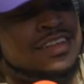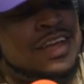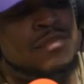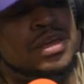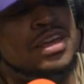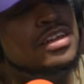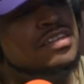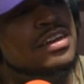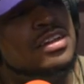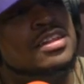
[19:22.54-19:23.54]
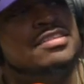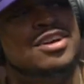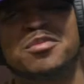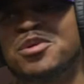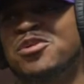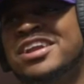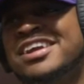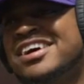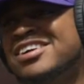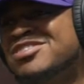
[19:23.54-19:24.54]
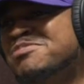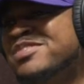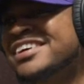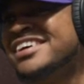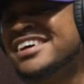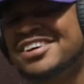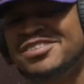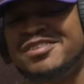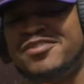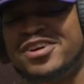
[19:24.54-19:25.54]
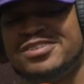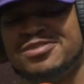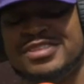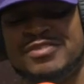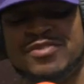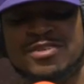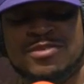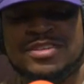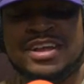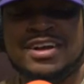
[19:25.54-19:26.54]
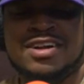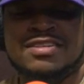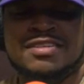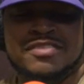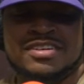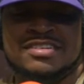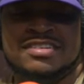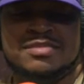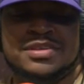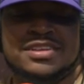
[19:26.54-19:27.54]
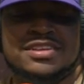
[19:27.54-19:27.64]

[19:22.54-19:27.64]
He technically still be running the country, but with the first, what they call him, the first gentleman?